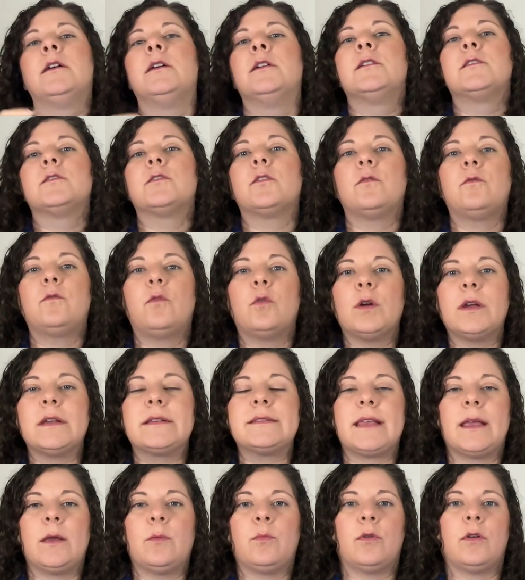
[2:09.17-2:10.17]
So, for
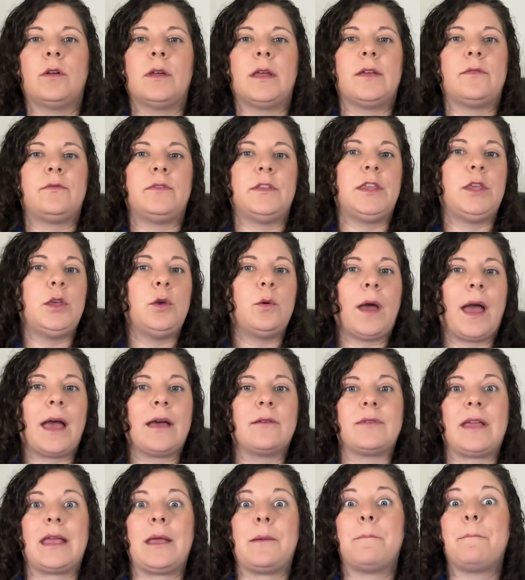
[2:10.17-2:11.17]
example, if you
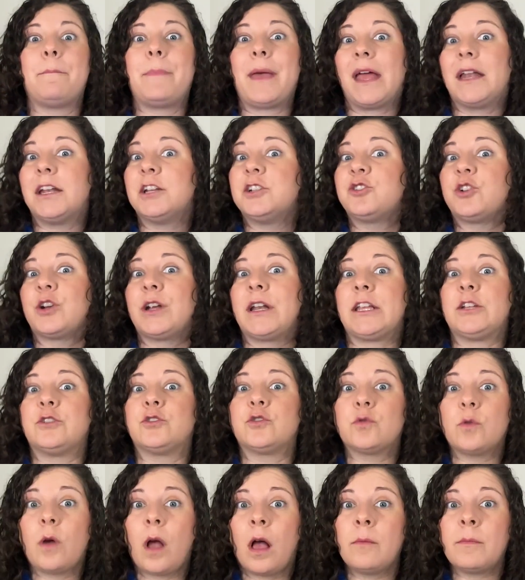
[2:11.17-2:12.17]
have a penetrating
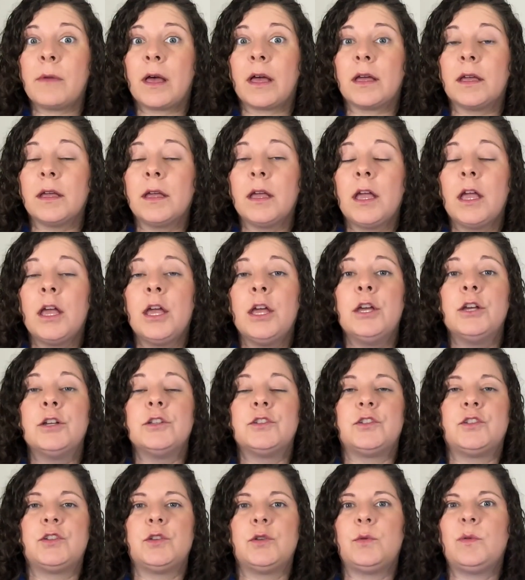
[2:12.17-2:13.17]
trauma
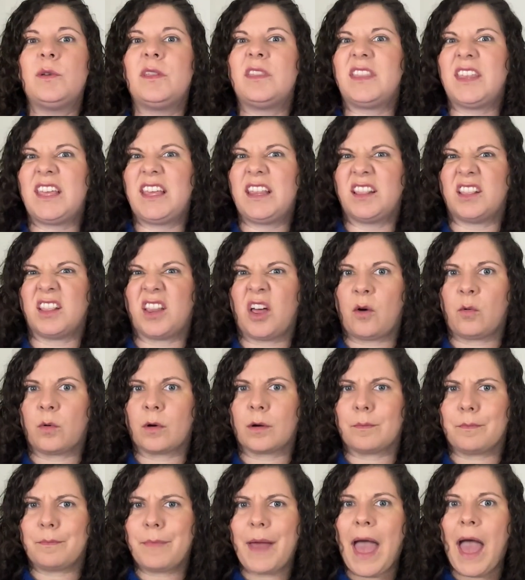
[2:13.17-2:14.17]
to the
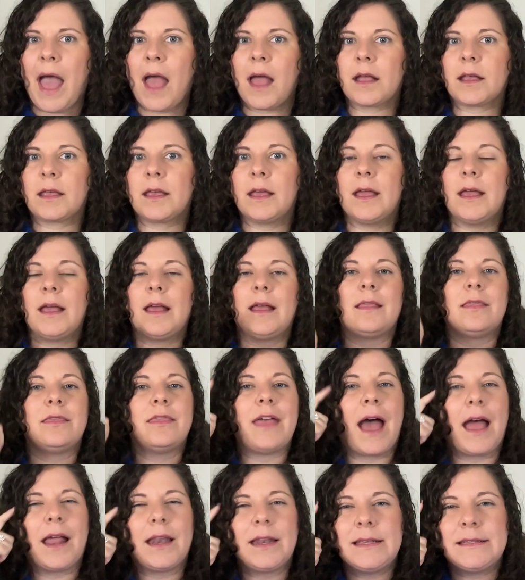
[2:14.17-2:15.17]
lower back,
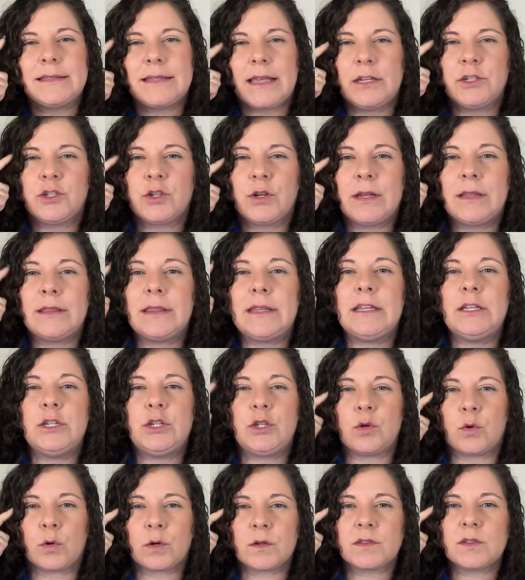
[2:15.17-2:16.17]
that is entering the
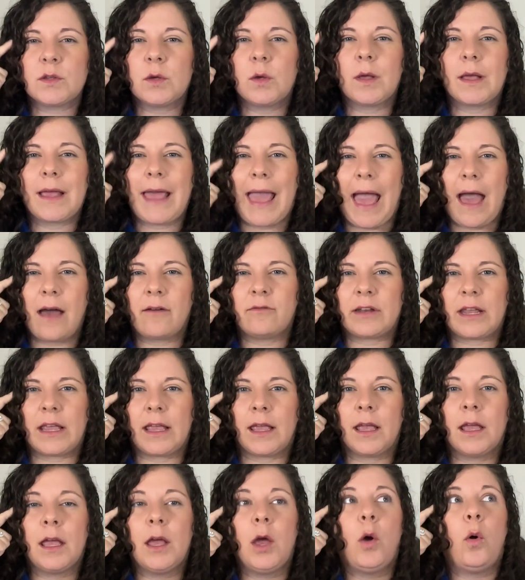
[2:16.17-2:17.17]
dorsal
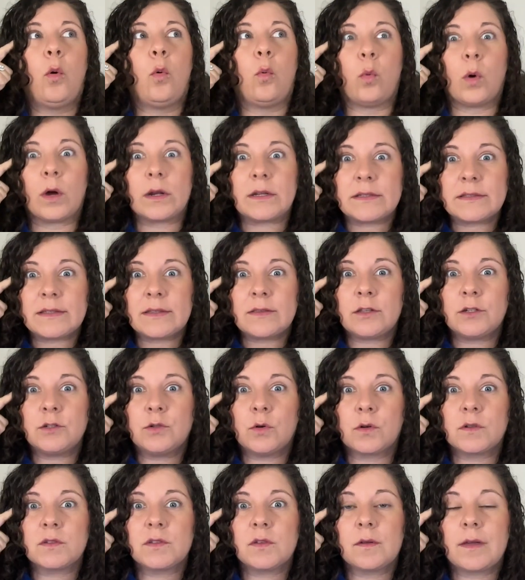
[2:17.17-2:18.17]
cavity. What is in the
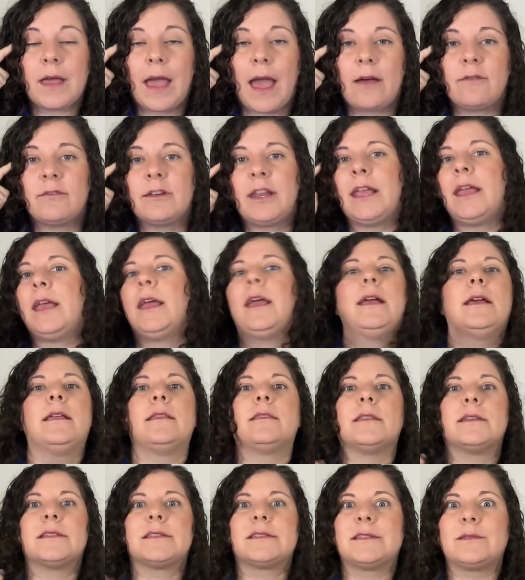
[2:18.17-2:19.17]
dorsal cavity?
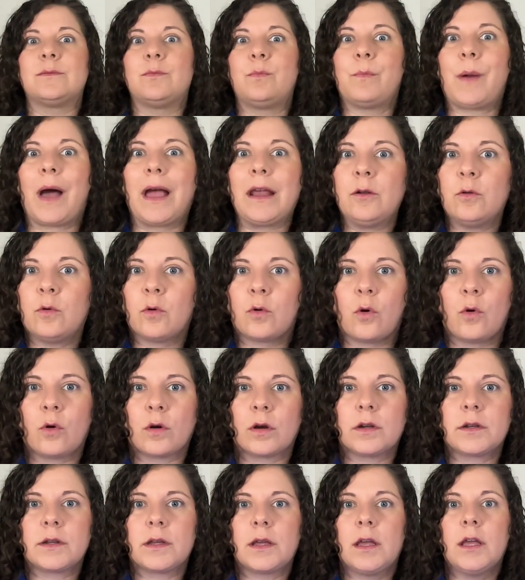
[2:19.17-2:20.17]
The spinal
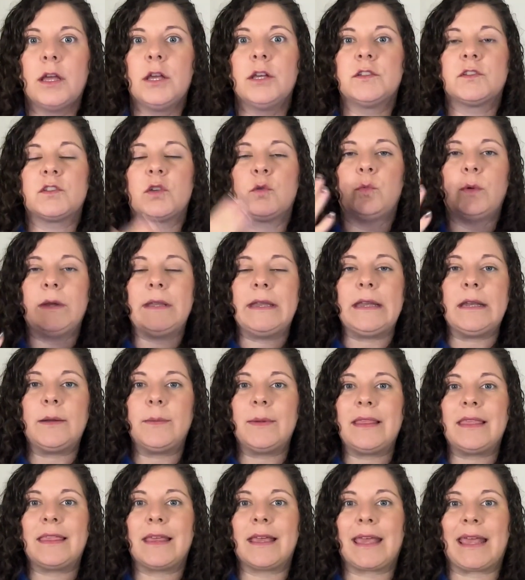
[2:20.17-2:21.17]
cord. So, we need to
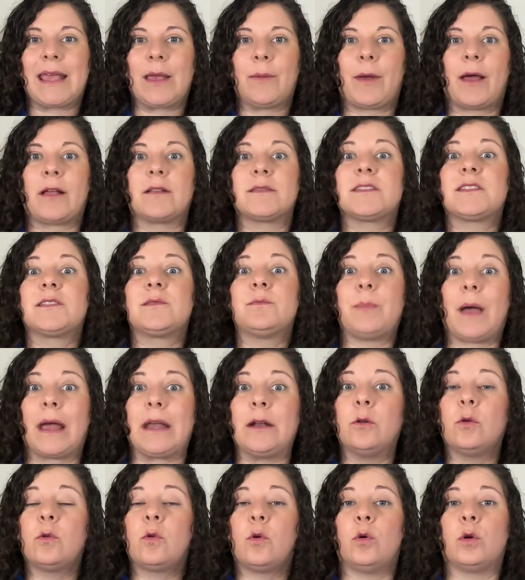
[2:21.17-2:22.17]
be thinking about
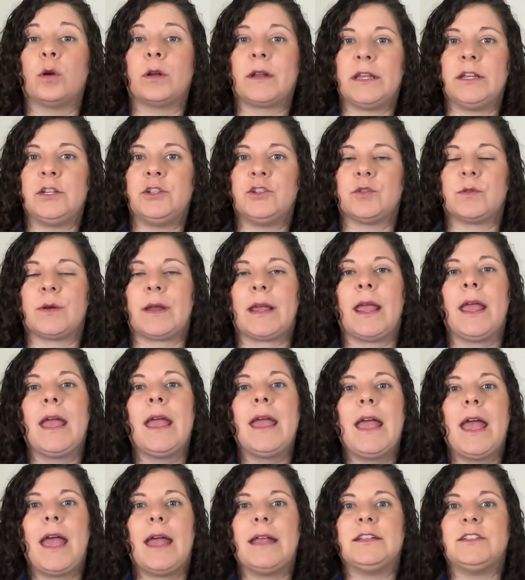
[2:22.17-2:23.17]
spinal cord injury
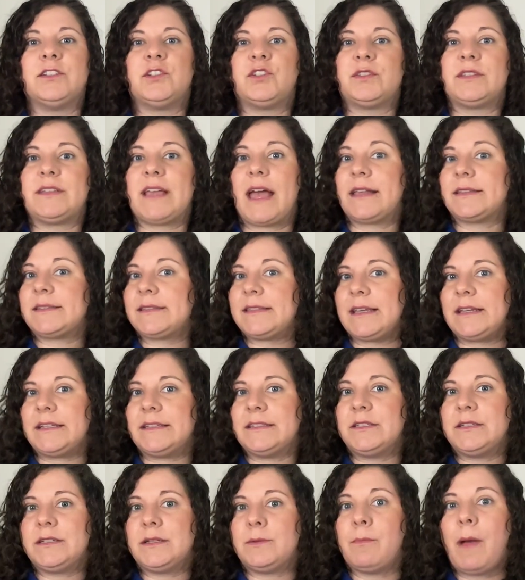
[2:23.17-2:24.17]
and
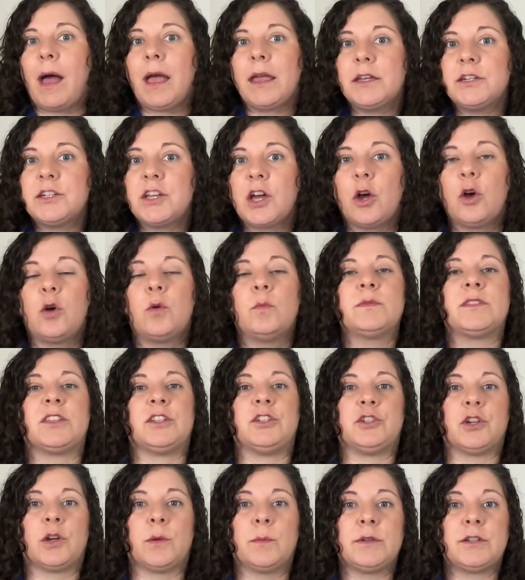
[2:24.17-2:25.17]
testing myotomes
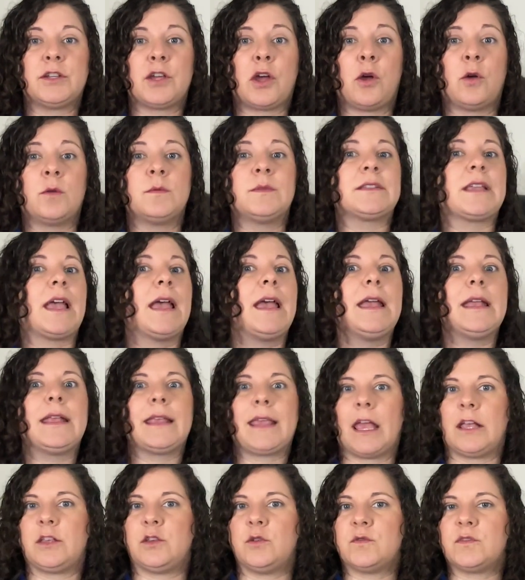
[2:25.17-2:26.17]
and dermatomes.
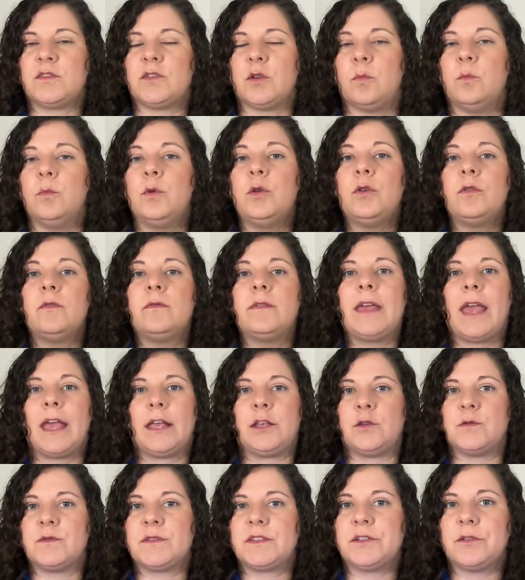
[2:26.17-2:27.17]
Can you still move?
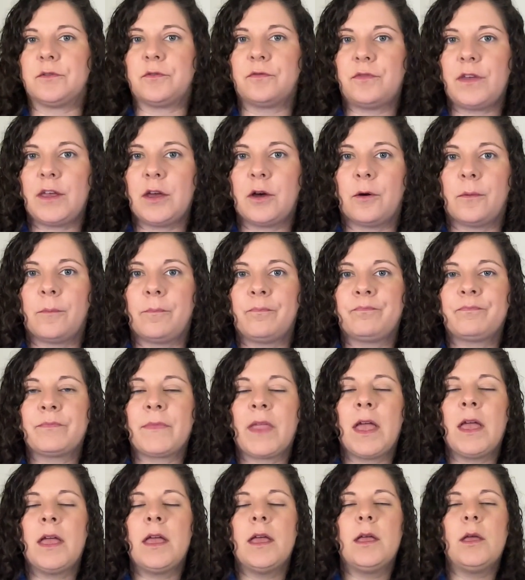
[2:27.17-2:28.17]
Can you still feel?
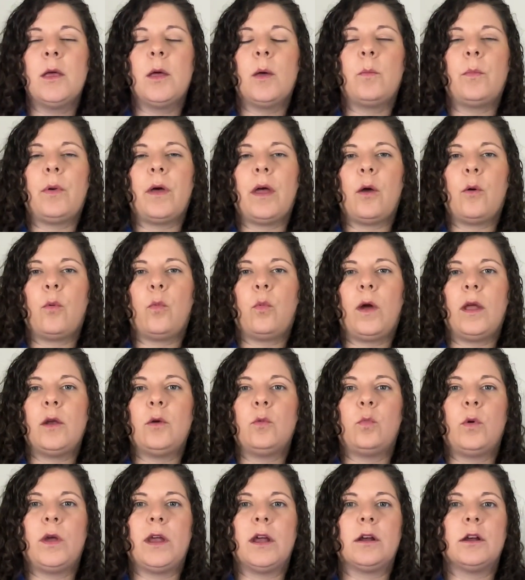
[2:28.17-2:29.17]
But
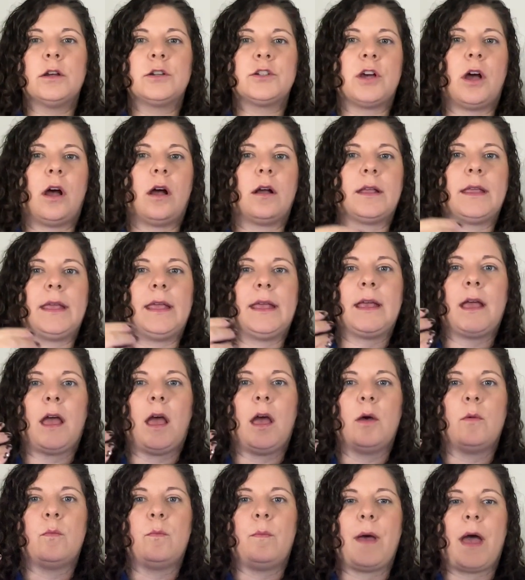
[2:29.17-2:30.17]
when we're talking
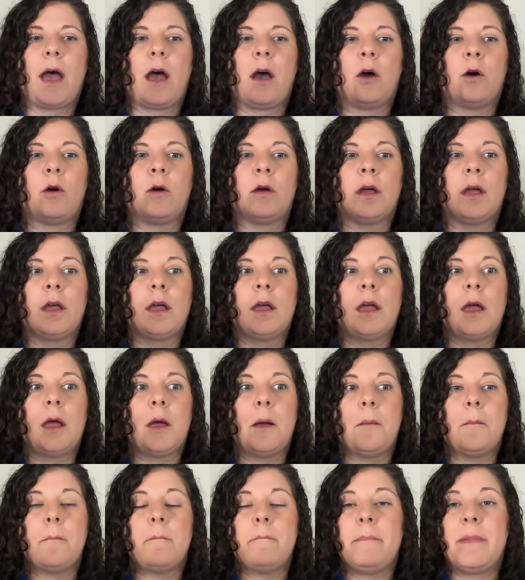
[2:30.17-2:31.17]
about
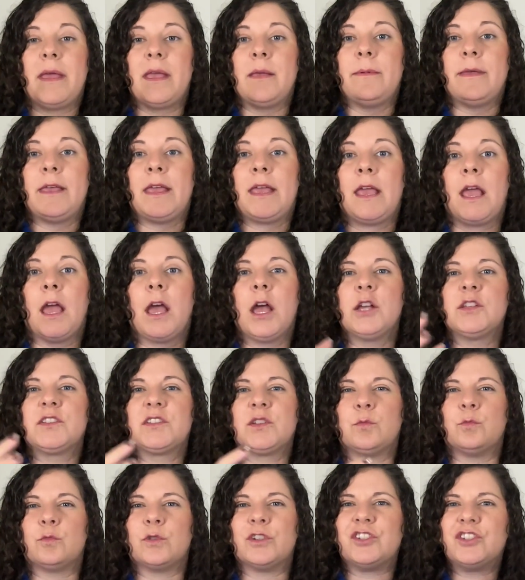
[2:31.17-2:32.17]
maybe
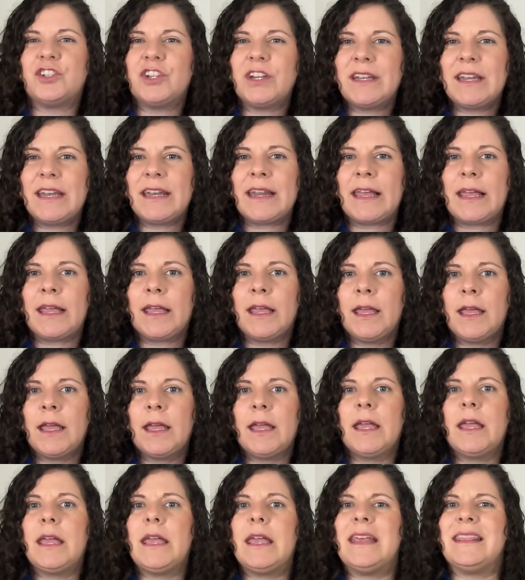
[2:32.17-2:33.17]
some rigidity
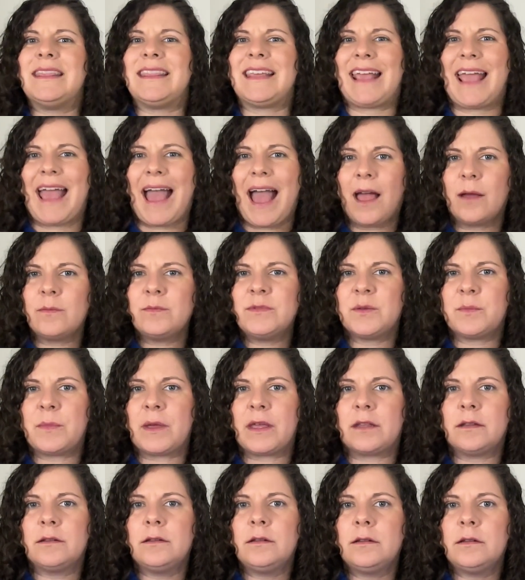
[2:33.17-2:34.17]
in the
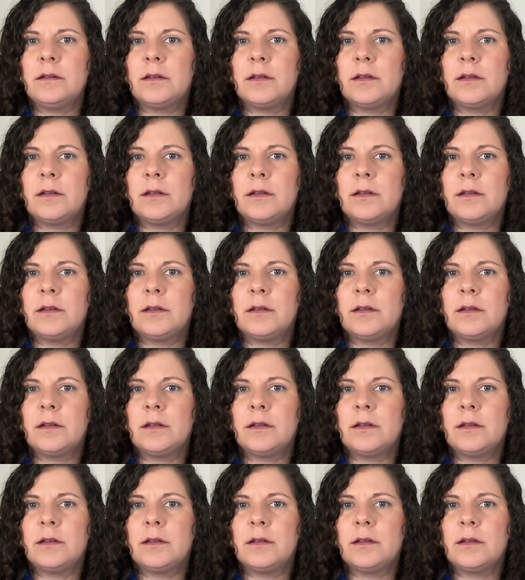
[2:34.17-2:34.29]
abdomen,